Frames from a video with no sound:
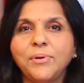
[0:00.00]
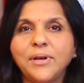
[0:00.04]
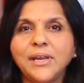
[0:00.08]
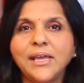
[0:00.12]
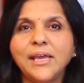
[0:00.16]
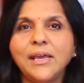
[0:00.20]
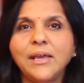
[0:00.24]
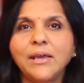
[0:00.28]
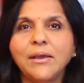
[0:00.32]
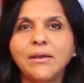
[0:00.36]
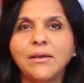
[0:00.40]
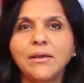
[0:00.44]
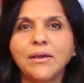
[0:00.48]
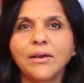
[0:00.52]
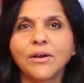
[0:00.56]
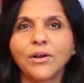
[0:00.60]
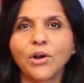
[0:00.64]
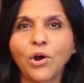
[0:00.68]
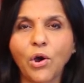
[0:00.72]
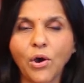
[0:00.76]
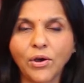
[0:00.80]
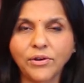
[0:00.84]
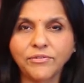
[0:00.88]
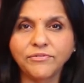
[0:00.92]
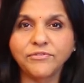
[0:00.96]

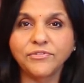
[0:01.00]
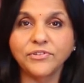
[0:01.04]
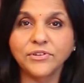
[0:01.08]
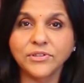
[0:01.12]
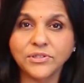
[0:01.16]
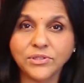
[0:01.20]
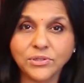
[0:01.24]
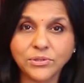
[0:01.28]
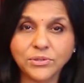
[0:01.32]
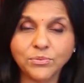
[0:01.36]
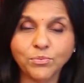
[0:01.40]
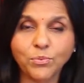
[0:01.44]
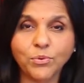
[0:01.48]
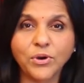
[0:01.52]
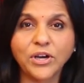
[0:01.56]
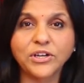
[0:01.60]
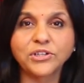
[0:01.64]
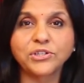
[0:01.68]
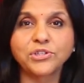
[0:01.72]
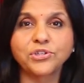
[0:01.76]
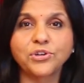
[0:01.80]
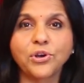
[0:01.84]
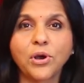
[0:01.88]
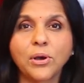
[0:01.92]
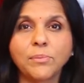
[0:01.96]
Pre-conference
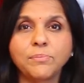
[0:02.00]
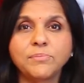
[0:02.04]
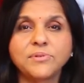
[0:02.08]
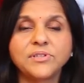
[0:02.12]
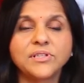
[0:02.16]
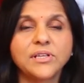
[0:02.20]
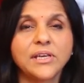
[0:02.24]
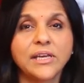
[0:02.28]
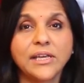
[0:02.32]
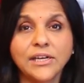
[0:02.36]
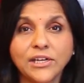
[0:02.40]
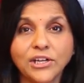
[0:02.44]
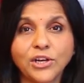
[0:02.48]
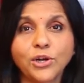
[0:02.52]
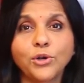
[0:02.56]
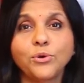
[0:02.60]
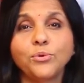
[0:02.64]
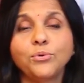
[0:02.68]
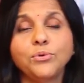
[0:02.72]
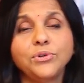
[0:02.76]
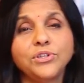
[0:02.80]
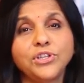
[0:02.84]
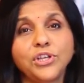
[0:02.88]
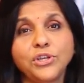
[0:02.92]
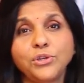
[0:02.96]
workshops
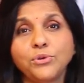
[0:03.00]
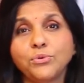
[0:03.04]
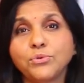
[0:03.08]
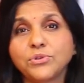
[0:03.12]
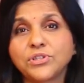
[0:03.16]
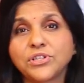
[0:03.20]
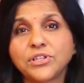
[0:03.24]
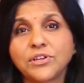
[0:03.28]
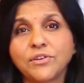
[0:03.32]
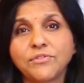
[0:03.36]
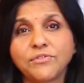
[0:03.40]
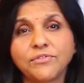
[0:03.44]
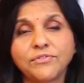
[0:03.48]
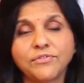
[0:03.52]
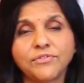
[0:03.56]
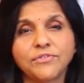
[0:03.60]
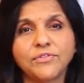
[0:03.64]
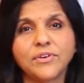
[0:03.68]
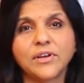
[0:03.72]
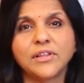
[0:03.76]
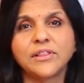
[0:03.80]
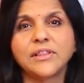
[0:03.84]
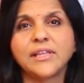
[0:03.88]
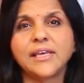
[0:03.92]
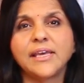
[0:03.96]
include the use of
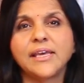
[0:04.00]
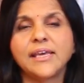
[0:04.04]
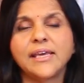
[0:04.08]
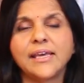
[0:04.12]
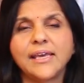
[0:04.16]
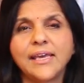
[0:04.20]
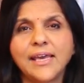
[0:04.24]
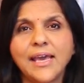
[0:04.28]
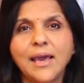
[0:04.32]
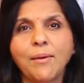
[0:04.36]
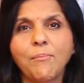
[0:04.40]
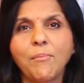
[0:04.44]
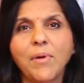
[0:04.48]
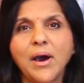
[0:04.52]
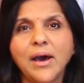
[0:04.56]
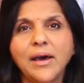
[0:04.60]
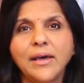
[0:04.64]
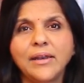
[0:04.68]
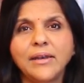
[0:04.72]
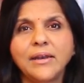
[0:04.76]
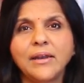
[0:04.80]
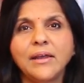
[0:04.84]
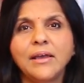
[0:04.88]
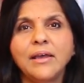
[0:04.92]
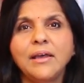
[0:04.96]
the
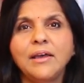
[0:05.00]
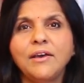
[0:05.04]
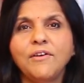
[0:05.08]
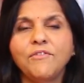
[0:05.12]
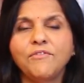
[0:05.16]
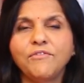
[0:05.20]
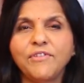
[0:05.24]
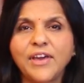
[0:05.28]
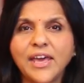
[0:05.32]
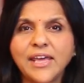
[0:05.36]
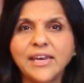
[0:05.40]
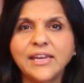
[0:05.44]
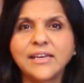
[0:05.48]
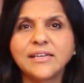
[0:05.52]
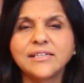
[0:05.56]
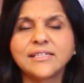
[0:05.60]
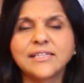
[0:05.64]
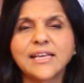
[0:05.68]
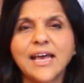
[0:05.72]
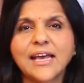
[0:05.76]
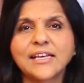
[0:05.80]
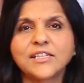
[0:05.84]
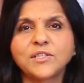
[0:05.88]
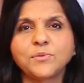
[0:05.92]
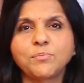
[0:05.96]
EMR,
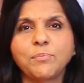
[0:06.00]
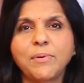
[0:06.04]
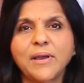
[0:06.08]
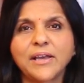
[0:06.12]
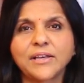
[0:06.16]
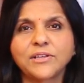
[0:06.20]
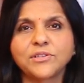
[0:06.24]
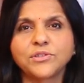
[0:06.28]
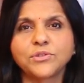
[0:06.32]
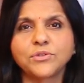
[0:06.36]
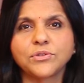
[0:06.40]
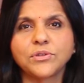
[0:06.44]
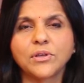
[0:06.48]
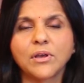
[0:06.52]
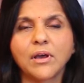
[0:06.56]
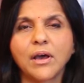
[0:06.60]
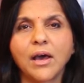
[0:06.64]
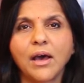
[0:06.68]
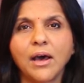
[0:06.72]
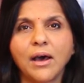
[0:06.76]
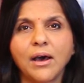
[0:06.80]
various aspects,